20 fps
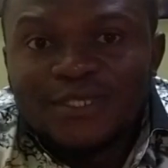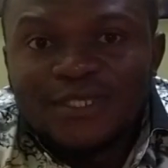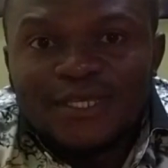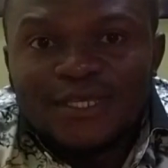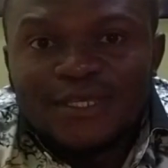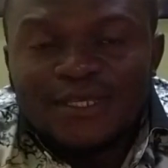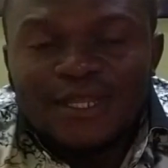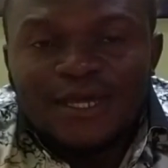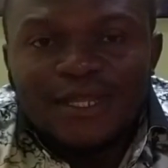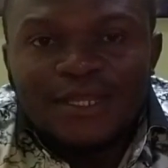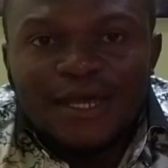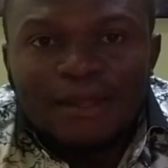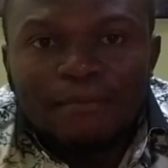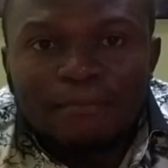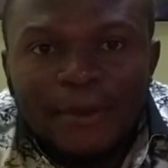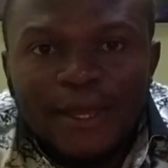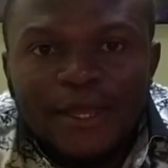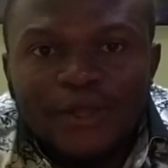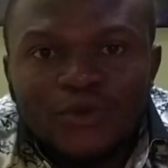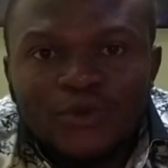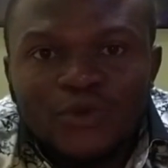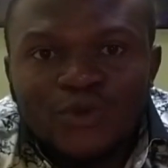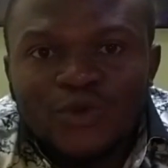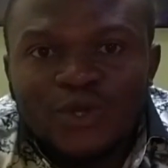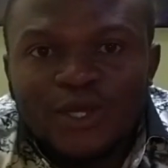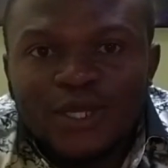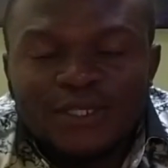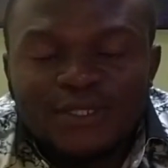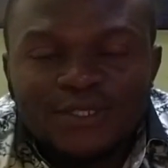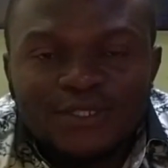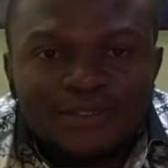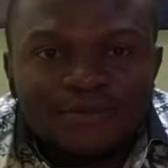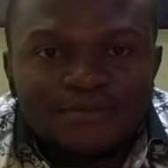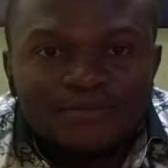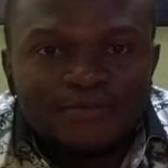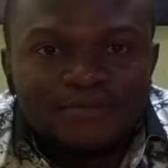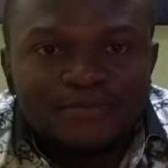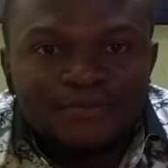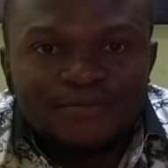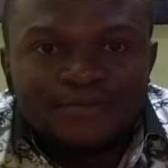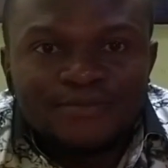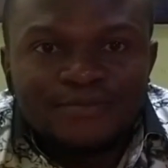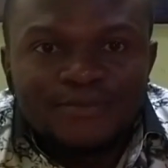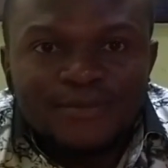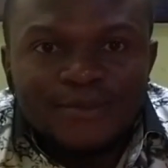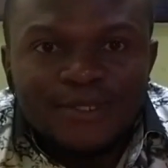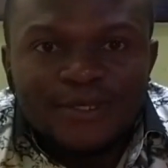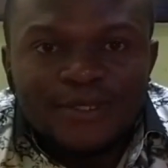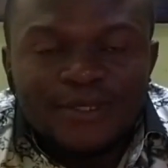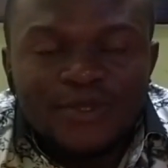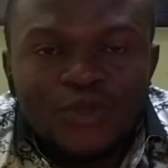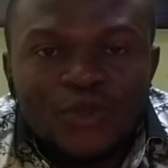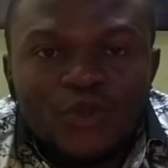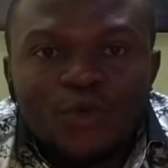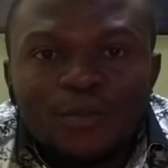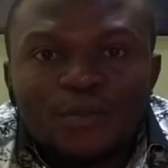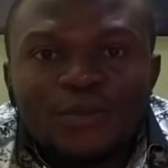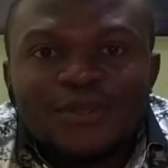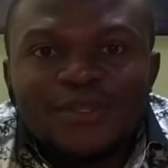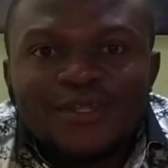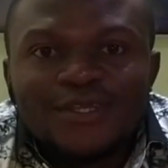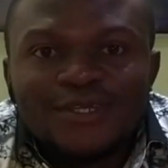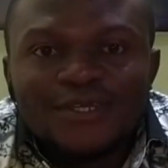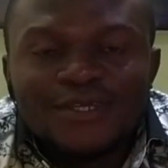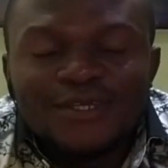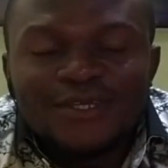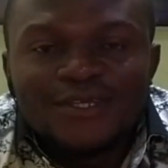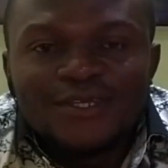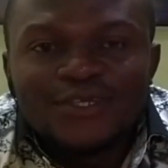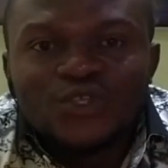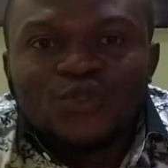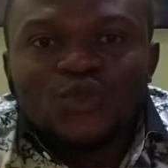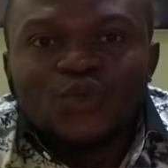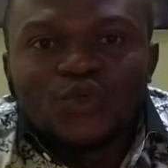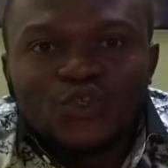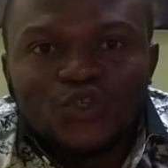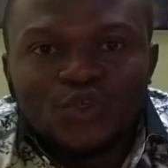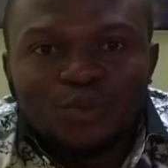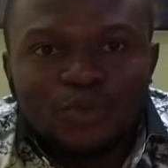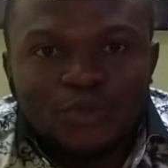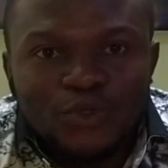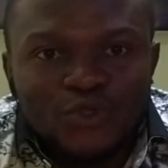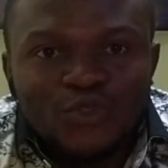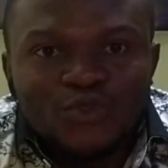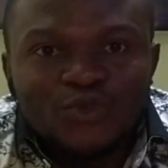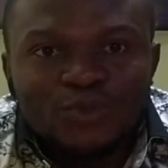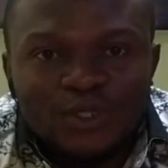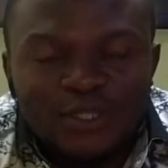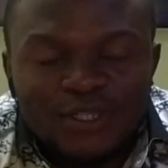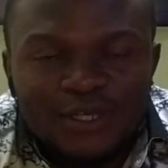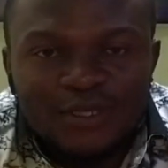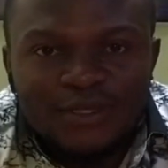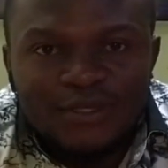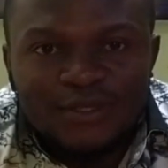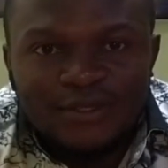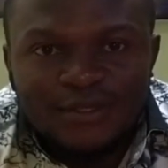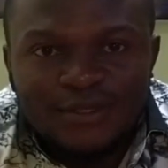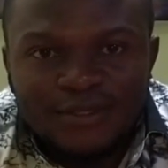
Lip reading: saying that that microorganism normally is not supposed to be there.